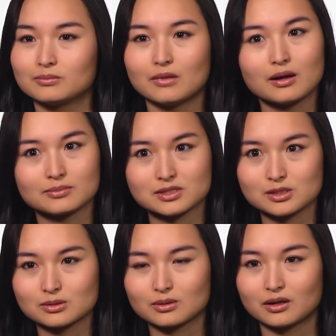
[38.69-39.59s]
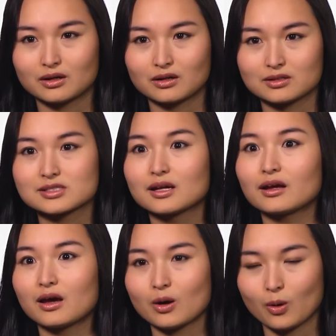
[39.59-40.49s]
moms who are
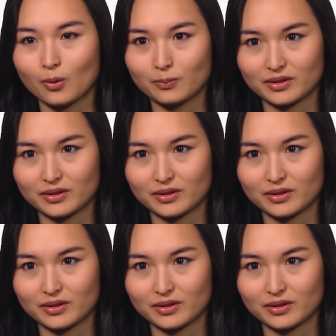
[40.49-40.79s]
staying at home